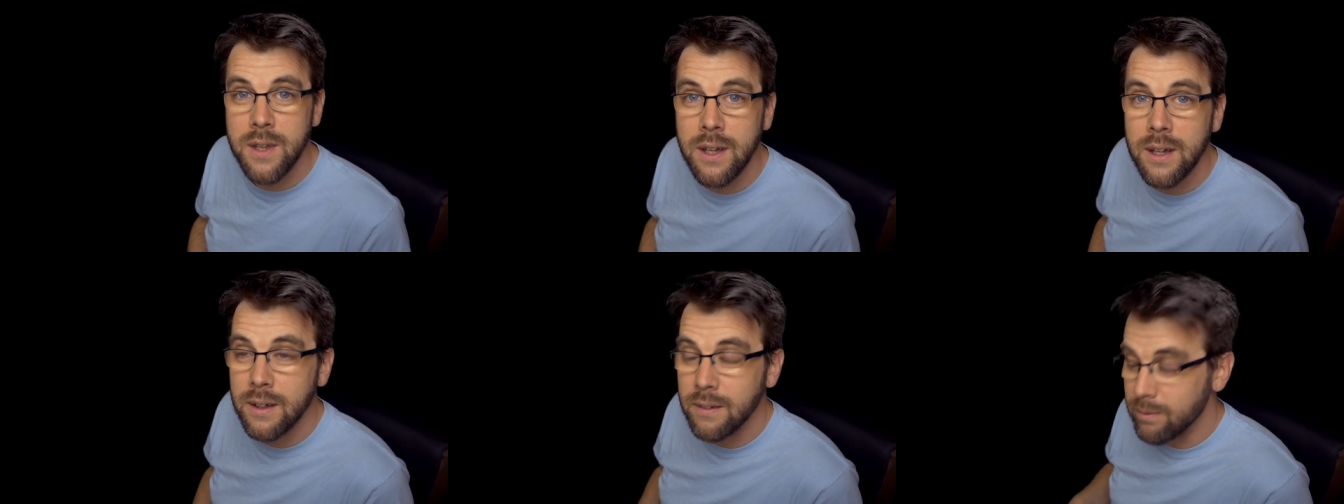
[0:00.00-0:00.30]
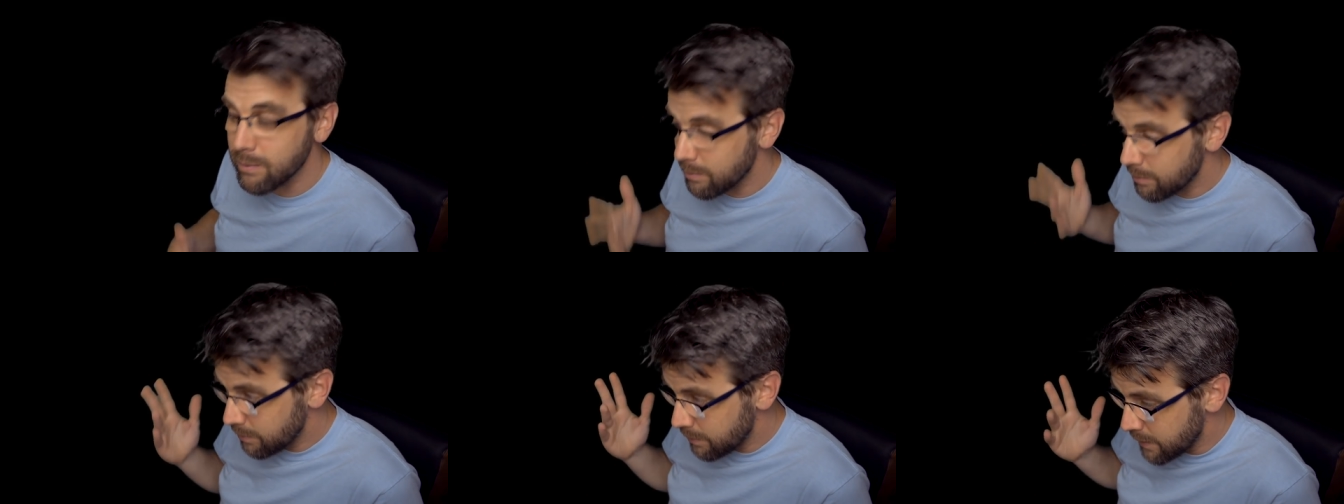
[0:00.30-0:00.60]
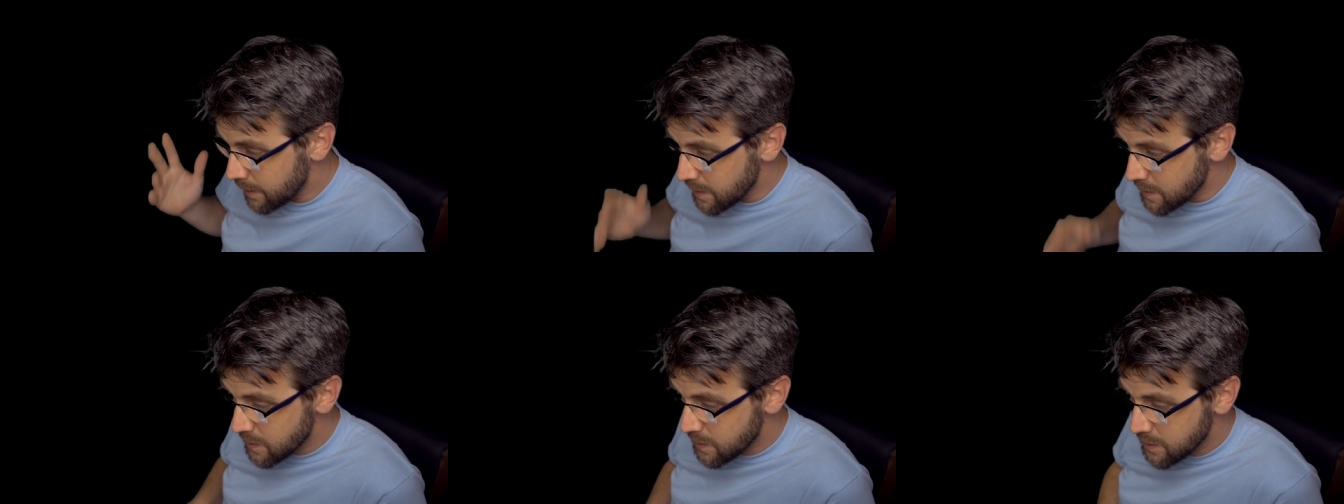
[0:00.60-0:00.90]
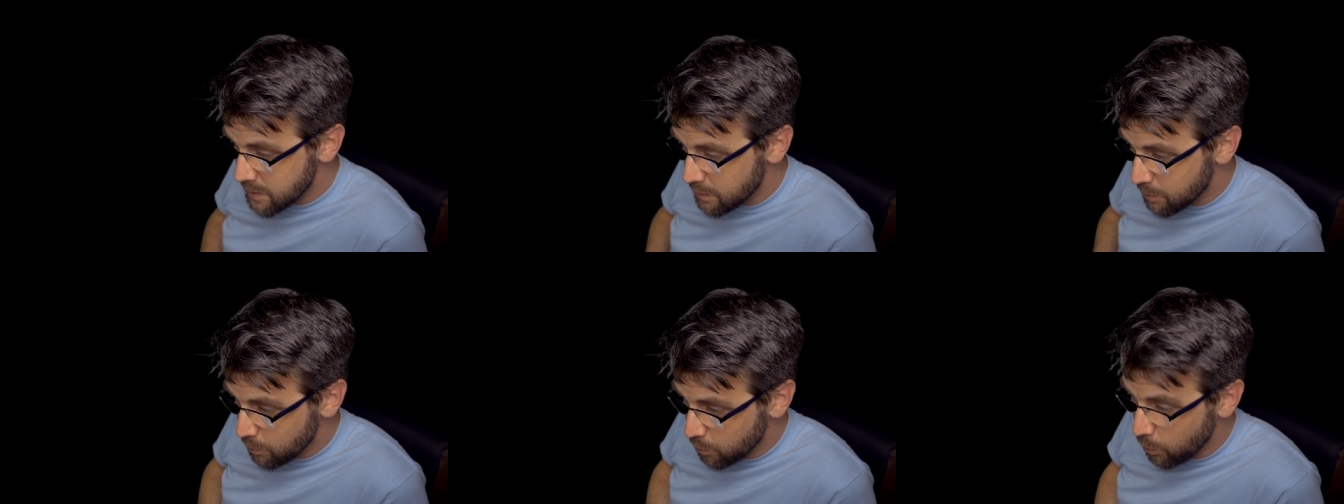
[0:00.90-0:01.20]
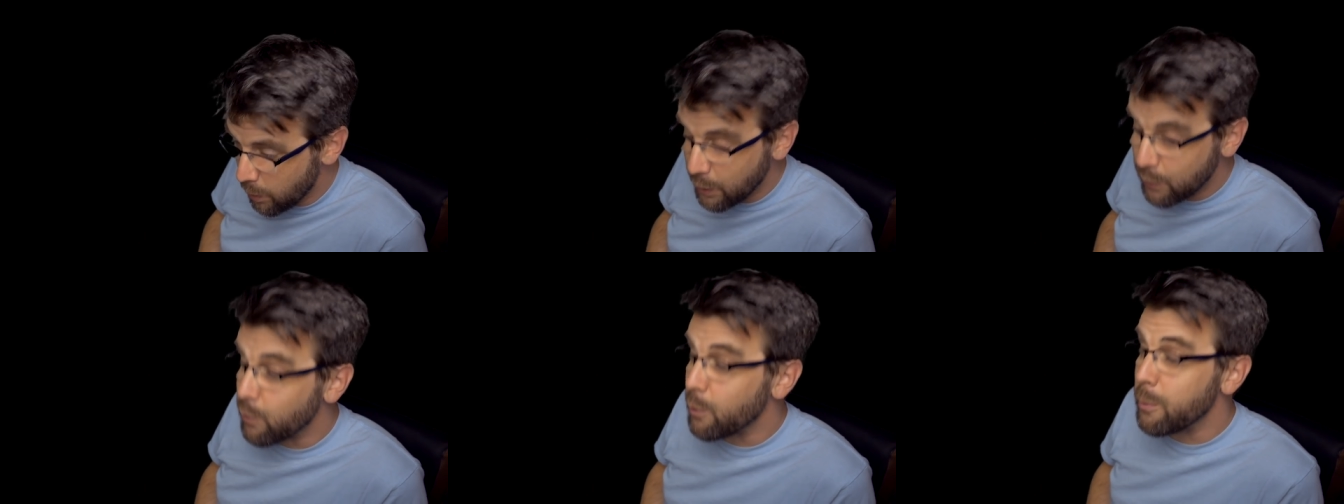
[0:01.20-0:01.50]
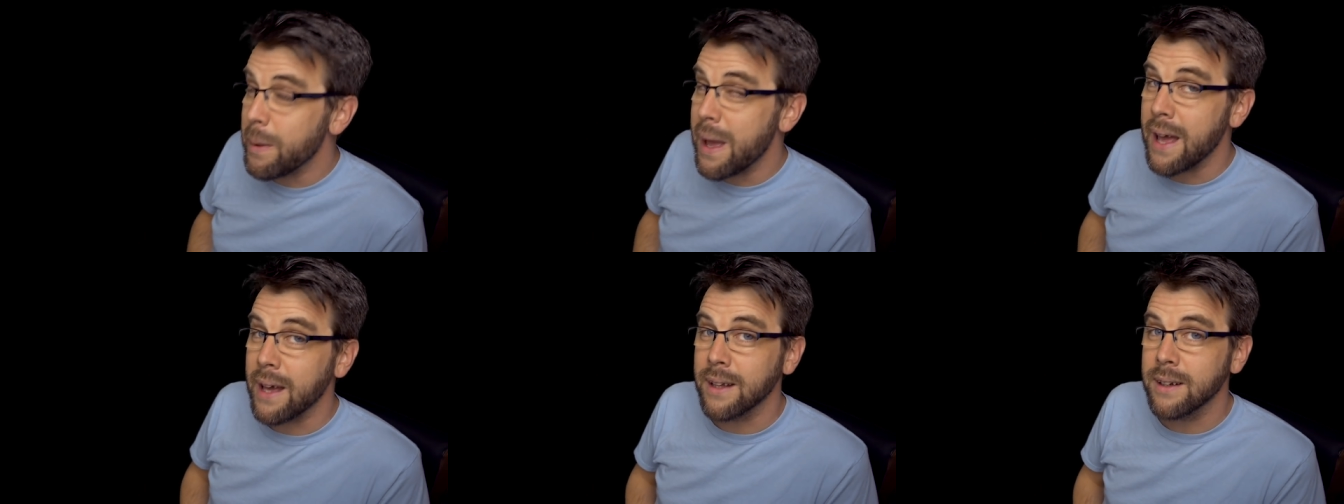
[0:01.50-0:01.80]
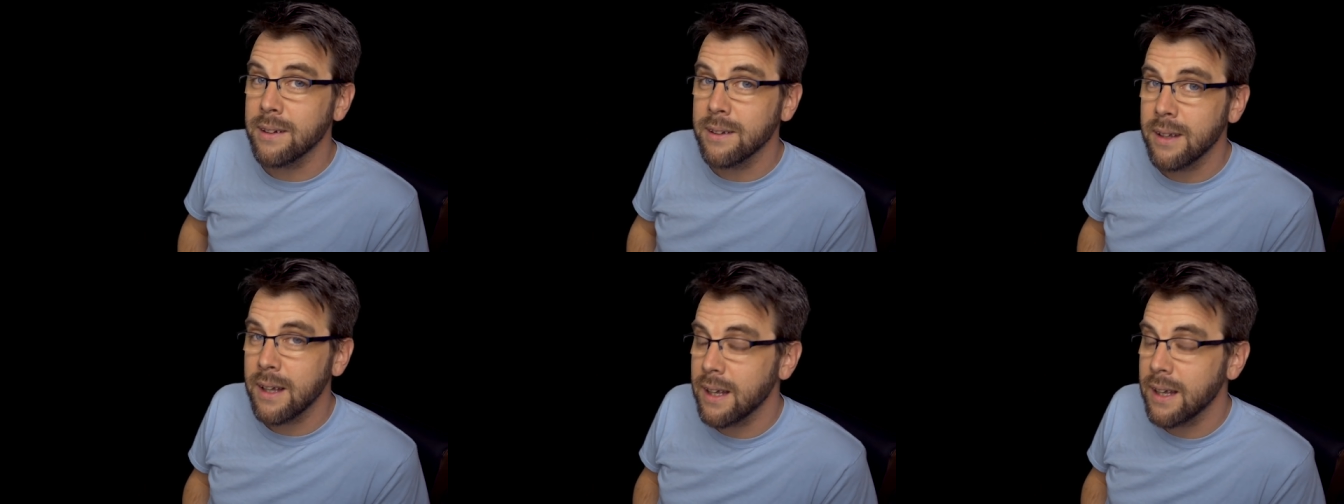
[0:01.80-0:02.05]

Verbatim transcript: And this wonderful man,